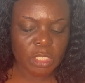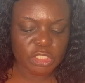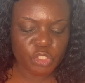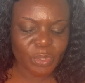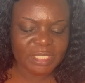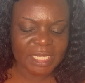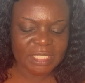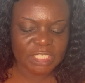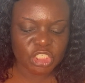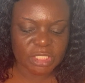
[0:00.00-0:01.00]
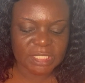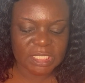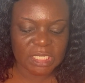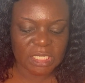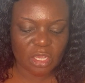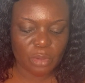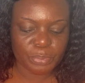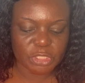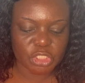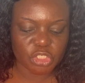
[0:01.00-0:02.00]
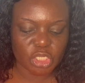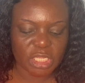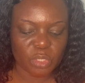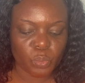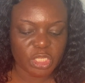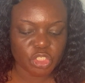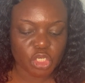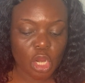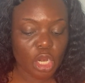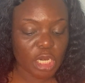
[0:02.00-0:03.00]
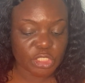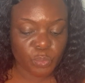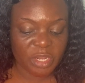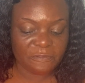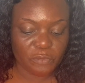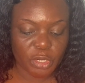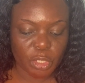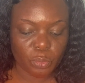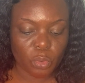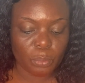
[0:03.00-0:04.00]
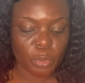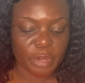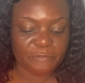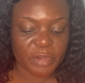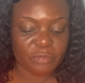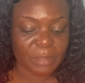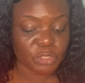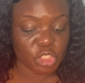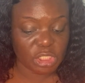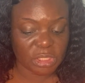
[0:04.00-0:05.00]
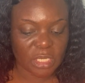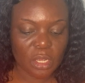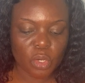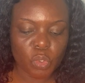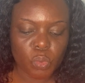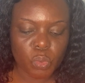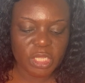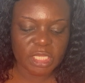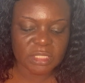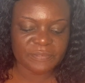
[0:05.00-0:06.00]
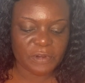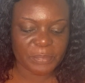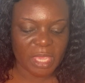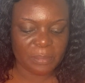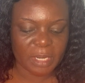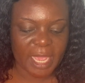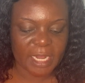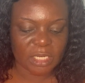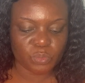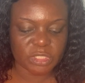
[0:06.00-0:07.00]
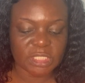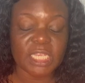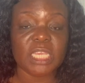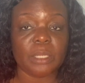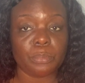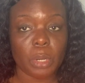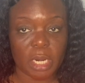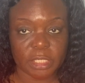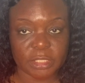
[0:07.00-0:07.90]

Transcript: to attend a jet ski competition in which her 24-year-old boyfriend Ramjeet, who who is from Cayman Island, was taking part.